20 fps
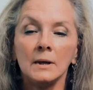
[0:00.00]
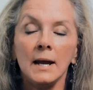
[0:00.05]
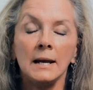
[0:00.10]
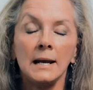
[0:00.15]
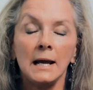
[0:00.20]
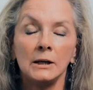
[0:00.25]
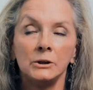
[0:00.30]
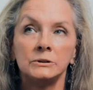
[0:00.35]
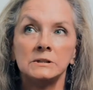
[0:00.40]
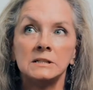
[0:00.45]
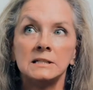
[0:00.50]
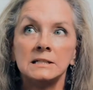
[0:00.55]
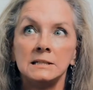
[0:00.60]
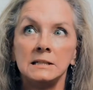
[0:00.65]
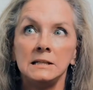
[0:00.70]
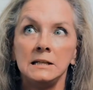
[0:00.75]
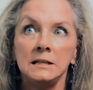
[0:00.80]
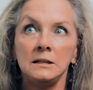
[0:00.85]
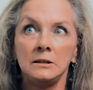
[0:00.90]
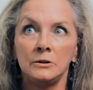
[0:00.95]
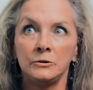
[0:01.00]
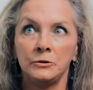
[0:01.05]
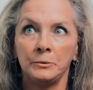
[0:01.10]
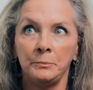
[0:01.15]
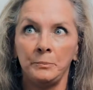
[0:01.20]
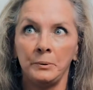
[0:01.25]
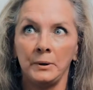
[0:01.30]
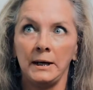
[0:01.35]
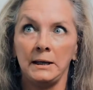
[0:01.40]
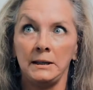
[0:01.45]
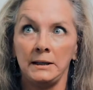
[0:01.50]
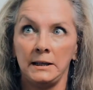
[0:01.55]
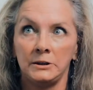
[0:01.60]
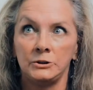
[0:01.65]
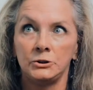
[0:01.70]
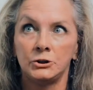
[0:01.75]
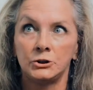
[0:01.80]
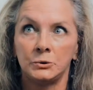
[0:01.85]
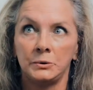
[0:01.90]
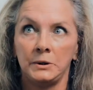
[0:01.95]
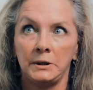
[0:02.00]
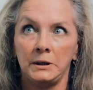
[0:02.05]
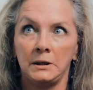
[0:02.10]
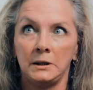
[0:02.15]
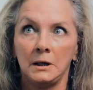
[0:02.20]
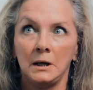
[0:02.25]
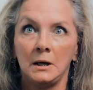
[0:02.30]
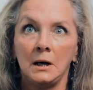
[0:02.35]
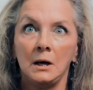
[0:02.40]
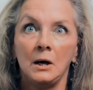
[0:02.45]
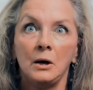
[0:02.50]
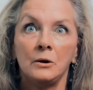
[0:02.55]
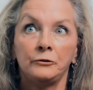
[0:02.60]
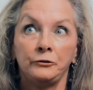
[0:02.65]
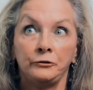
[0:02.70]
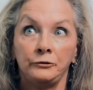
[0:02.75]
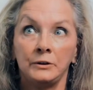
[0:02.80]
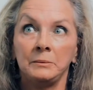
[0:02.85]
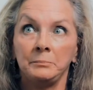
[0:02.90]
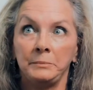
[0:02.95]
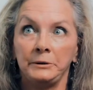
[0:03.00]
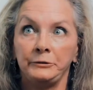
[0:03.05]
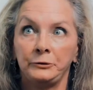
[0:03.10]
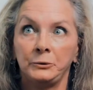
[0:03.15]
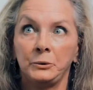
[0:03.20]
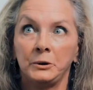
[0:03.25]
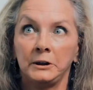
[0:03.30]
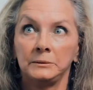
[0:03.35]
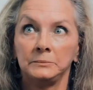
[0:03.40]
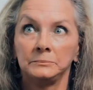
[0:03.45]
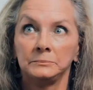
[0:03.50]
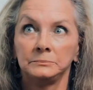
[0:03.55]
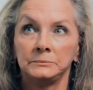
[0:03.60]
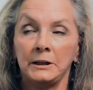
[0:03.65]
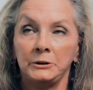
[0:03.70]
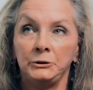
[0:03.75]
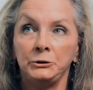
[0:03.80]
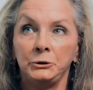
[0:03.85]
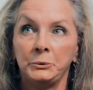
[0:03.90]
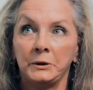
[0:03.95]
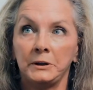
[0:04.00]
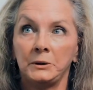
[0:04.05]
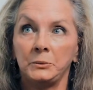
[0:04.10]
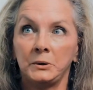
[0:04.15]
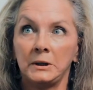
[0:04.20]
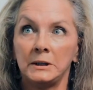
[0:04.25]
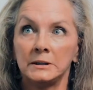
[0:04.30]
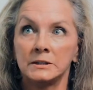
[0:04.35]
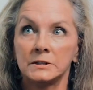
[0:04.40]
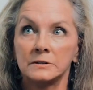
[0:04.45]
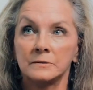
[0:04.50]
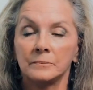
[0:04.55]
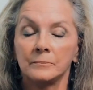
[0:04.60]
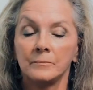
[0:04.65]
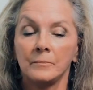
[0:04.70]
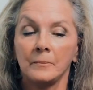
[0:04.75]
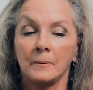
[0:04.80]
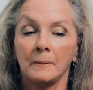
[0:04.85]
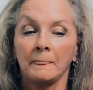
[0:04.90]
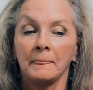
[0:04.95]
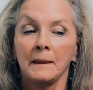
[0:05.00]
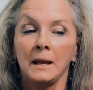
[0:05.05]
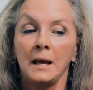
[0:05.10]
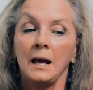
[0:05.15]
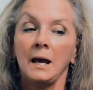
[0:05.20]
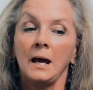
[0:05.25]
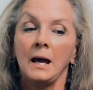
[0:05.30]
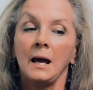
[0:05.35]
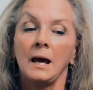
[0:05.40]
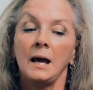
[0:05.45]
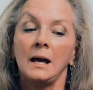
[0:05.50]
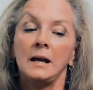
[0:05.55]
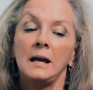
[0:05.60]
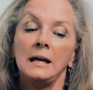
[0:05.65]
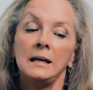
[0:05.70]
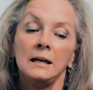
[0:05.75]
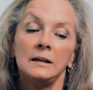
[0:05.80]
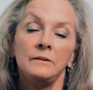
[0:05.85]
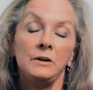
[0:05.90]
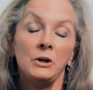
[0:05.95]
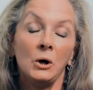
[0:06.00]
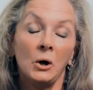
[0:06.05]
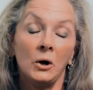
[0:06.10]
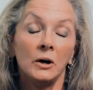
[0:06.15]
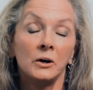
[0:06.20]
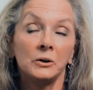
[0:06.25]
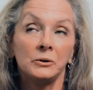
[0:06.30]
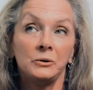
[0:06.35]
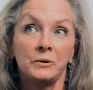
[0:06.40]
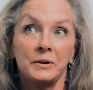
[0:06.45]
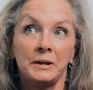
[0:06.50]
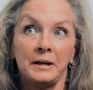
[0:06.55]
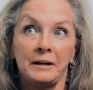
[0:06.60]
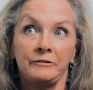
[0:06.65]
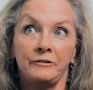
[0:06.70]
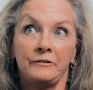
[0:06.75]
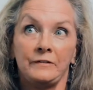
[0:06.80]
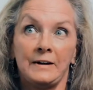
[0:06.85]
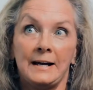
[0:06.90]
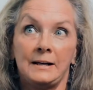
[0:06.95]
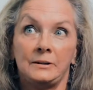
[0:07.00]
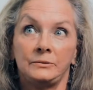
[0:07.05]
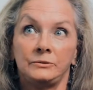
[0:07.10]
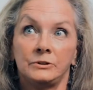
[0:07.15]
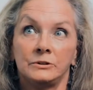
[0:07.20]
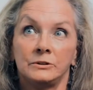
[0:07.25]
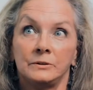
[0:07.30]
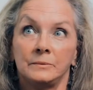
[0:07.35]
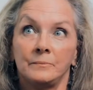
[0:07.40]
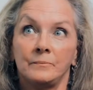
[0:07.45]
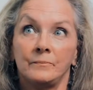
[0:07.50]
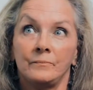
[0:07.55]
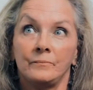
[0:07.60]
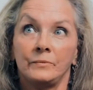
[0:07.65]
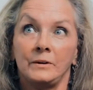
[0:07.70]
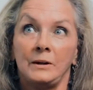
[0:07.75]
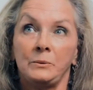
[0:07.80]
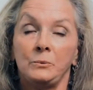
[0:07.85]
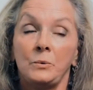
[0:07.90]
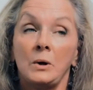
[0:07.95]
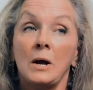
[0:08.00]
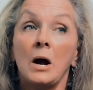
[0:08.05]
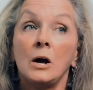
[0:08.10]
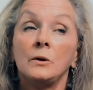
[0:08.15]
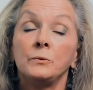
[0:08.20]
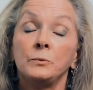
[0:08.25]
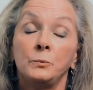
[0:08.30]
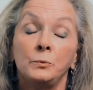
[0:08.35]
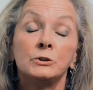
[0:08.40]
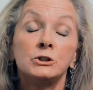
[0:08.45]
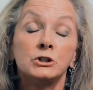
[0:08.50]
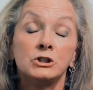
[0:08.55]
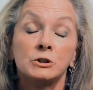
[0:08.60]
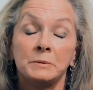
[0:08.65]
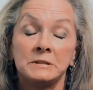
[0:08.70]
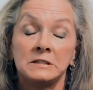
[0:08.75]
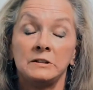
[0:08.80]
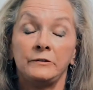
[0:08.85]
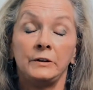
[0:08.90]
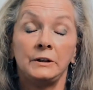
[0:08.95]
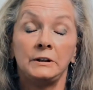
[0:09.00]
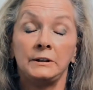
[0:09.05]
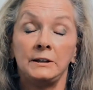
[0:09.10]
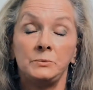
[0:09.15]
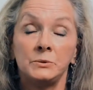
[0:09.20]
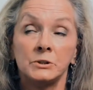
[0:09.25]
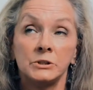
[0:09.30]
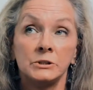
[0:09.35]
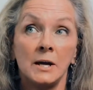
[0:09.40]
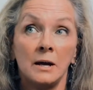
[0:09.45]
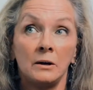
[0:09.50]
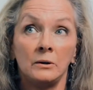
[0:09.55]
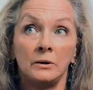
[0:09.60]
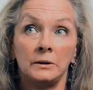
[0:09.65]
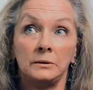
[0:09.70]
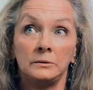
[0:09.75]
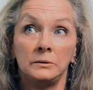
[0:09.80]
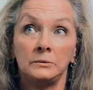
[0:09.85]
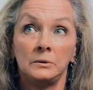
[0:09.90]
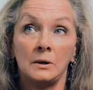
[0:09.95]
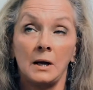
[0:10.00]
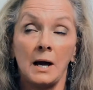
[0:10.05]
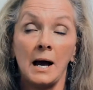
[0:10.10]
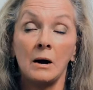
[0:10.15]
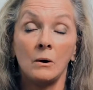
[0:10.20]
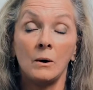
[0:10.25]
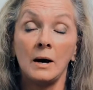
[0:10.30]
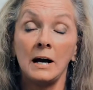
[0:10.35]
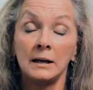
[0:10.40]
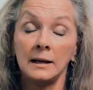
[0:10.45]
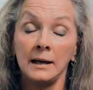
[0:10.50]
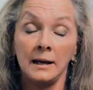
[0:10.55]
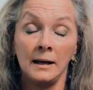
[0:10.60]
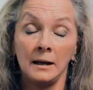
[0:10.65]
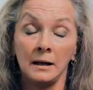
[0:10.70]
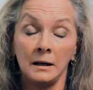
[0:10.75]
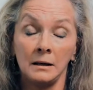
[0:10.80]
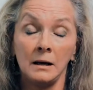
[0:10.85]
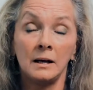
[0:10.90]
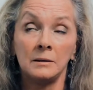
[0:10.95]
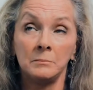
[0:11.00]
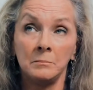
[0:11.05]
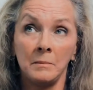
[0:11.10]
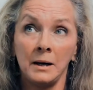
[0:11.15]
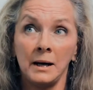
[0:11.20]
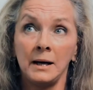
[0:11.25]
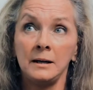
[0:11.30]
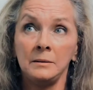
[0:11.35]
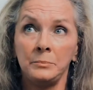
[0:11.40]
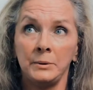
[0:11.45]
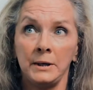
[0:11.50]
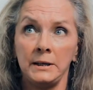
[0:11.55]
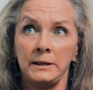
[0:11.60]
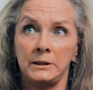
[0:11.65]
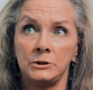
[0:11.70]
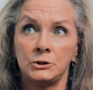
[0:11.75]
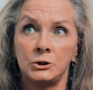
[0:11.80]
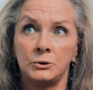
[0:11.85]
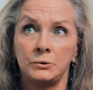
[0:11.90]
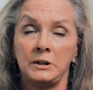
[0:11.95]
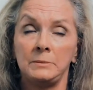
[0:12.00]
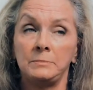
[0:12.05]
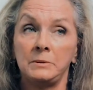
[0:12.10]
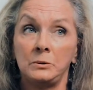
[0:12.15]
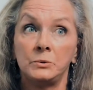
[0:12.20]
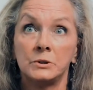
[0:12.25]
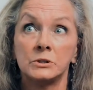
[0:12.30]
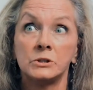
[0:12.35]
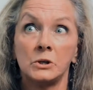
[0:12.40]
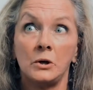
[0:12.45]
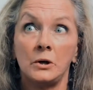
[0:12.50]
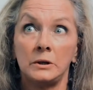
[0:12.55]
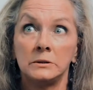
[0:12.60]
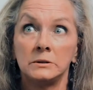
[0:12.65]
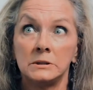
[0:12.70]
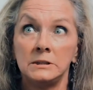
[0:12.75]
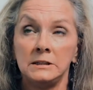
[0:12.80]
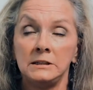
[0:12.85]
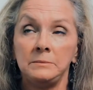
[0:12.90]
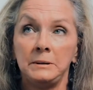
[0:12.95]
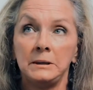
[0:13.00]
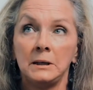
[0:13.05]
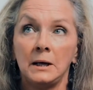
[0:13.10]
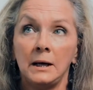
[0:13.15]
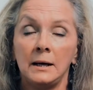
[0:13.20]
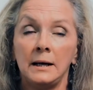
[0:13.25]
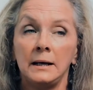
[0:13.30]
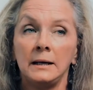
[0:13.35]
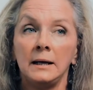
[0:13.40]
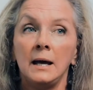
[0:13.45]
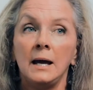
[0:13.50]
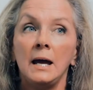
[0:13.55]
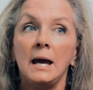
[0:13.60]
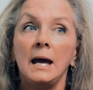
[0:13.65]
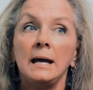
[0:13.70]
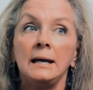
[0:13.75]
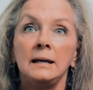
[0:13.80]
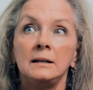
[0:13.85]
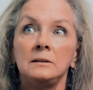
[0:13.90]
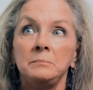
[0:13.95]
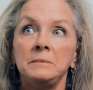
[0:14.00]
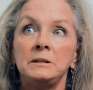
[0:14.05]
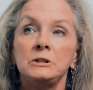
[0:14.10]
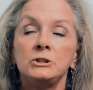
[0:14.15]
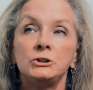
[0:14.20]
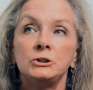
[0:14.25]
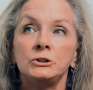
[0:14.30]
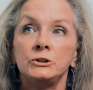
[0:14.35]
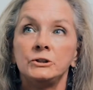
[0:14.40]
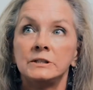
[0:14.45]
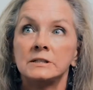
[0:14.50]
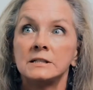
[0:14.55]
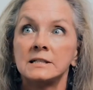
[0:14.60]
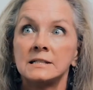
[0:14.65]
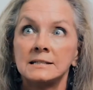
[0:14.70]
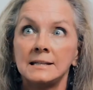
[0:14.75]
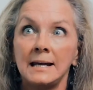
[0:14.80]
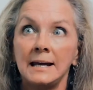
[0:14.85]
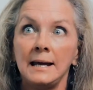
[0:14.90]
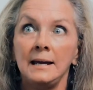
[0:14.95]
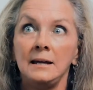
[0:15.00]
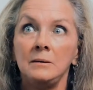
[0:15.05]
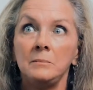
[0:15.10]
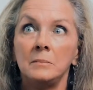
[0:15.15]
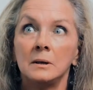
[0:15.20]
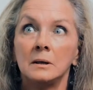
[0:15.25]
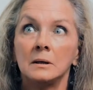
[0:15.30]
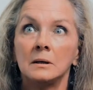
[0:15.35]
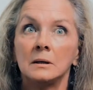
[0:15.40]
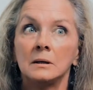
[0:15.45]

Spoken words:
and I could see the brain injury from before. I knew what it was. In the article that I found, which specifically was not on how I got my brain injury, but was on TBI, it mentioned the same